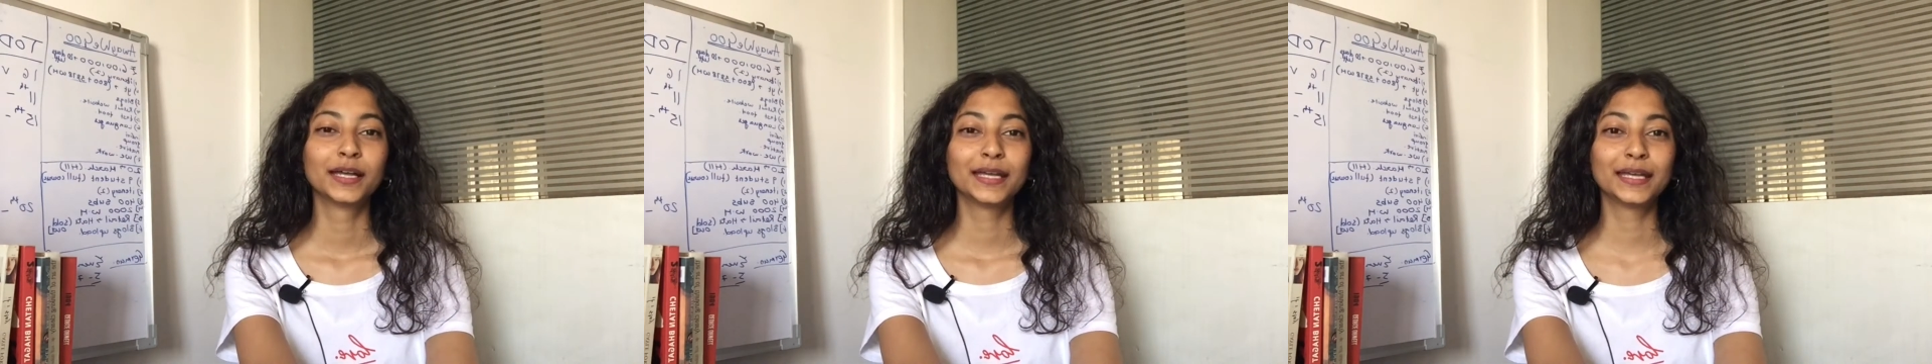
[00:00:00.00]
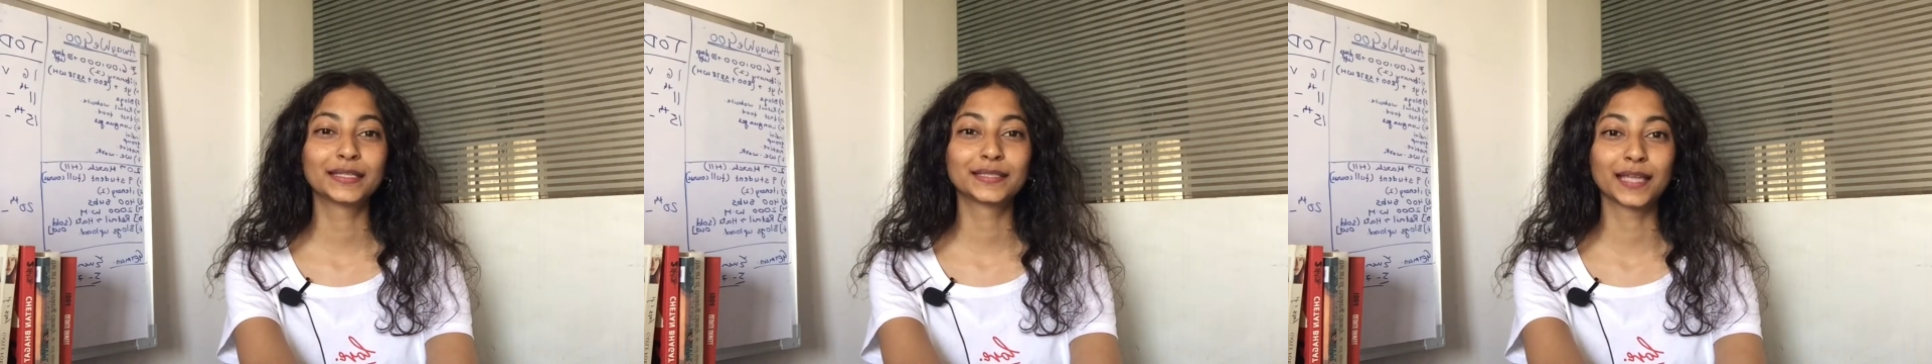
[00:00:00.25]

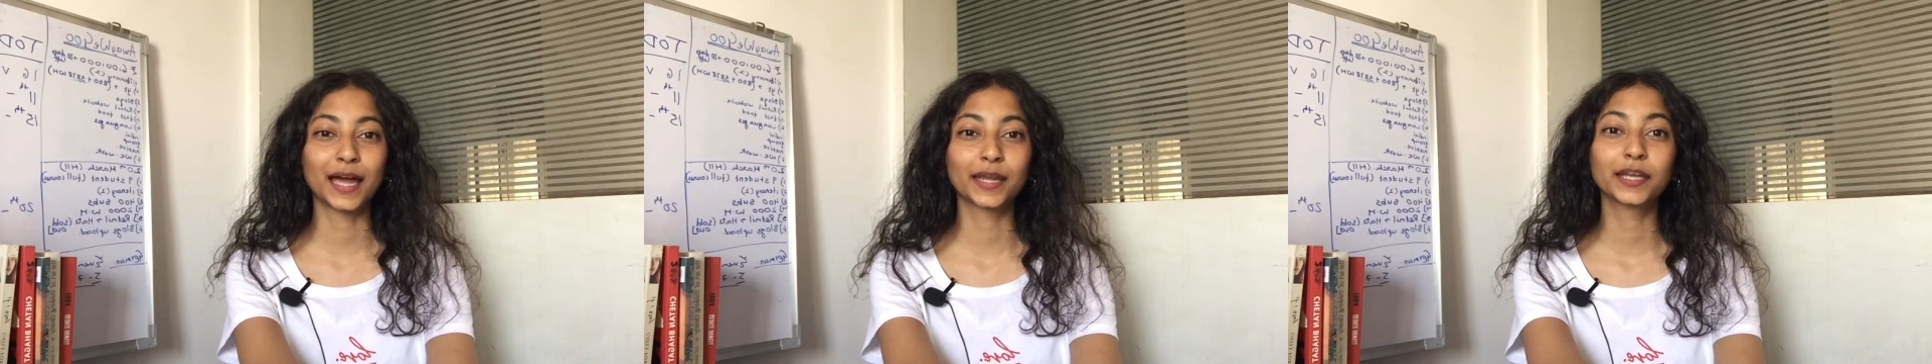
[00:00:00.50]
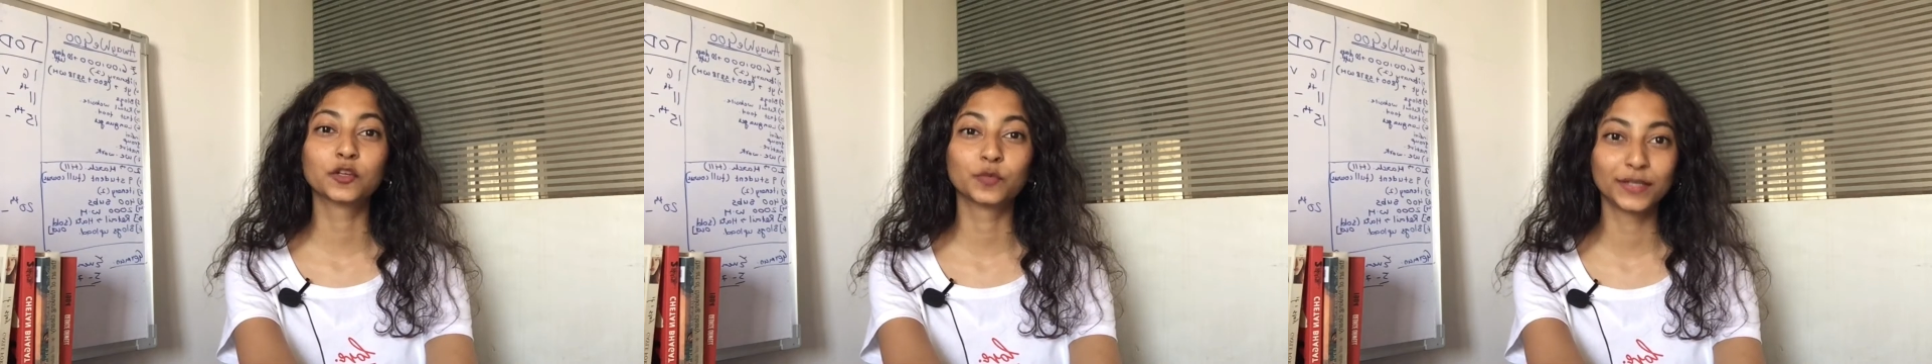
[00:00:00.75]
is that
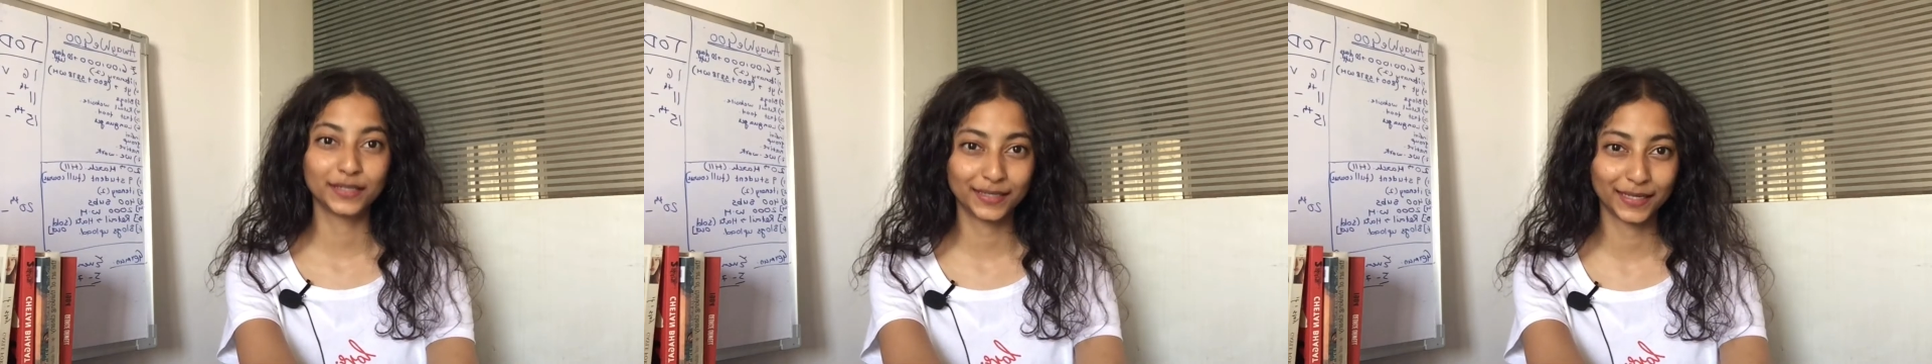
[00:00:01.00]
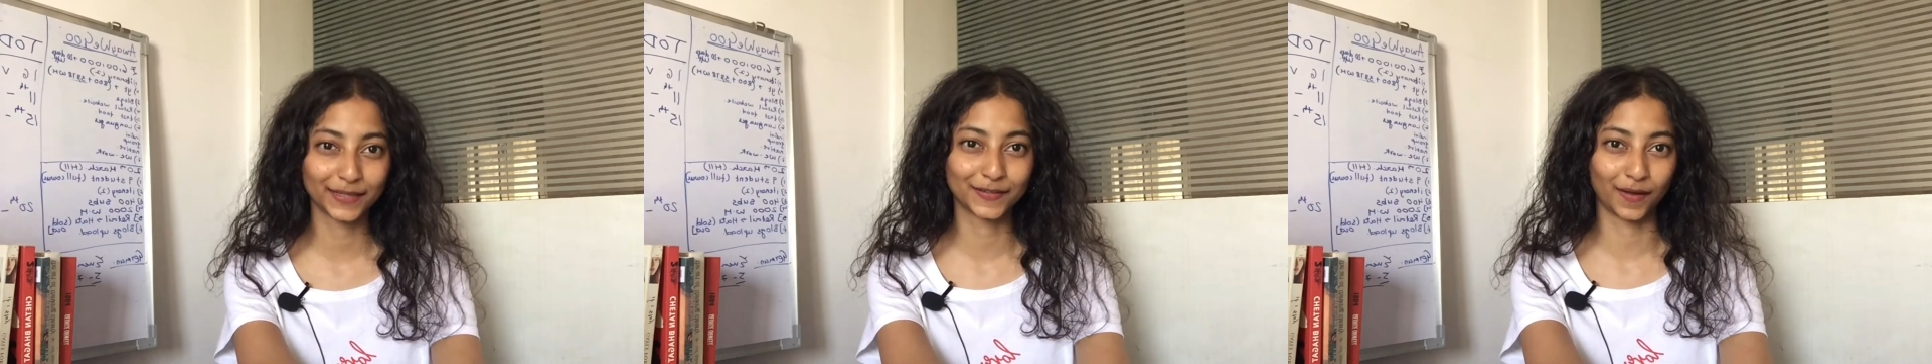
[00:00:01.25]
it will
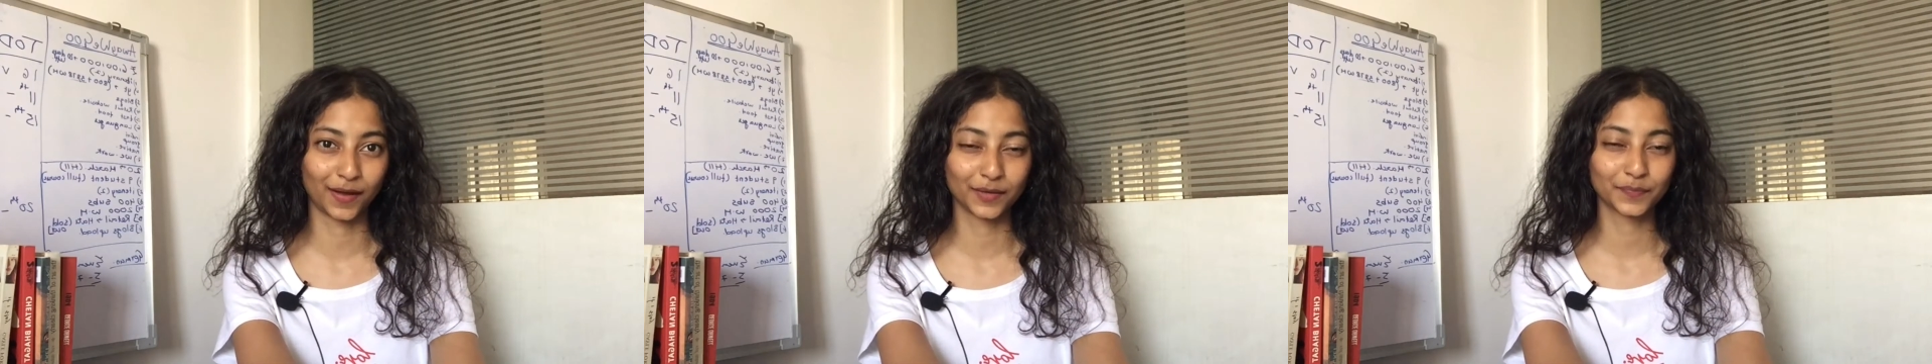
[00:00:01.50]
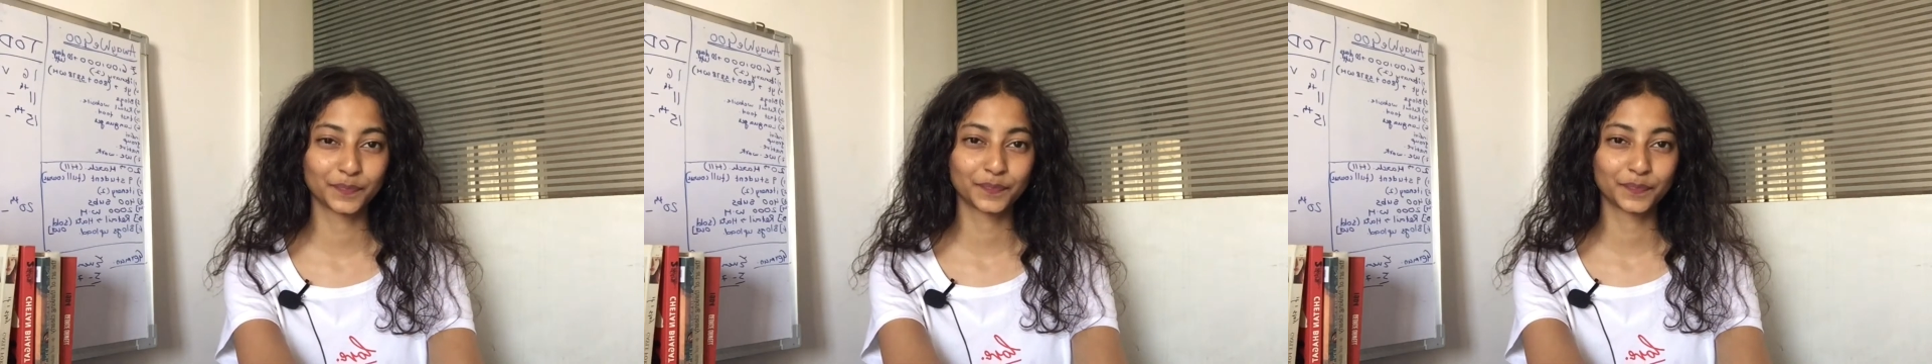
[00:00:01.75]
take time.